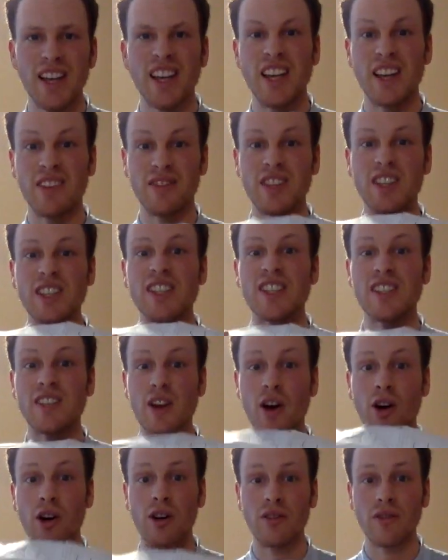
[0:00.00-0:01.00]
If this is
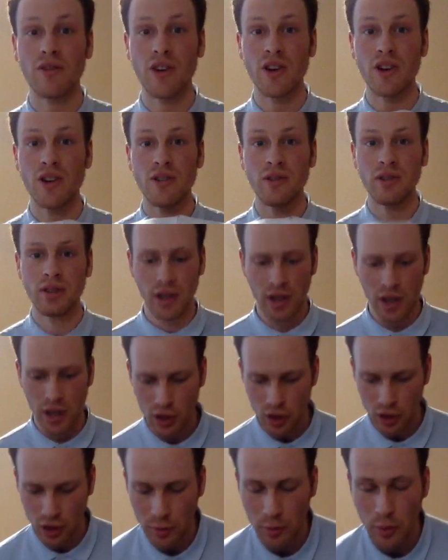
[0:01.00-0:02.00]
hard for you,
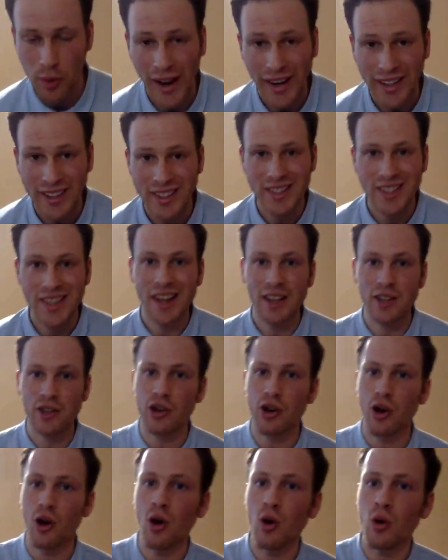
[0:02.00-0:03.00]
you can practice on
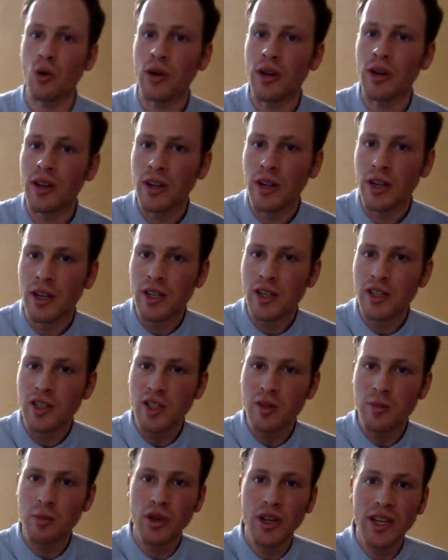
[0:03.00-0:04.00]
your own,
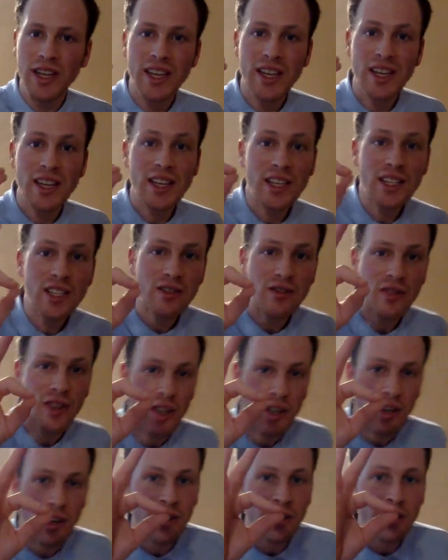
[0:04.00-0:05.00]
just bringing each
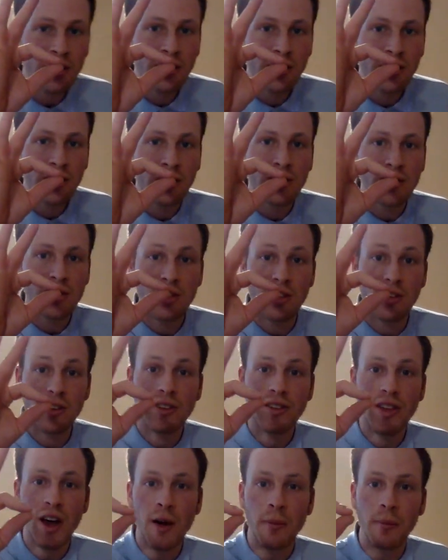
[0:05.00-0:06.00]
finger to your
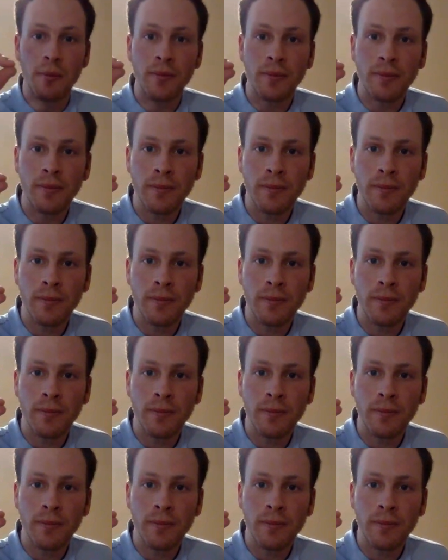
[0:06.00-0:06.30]
thumb.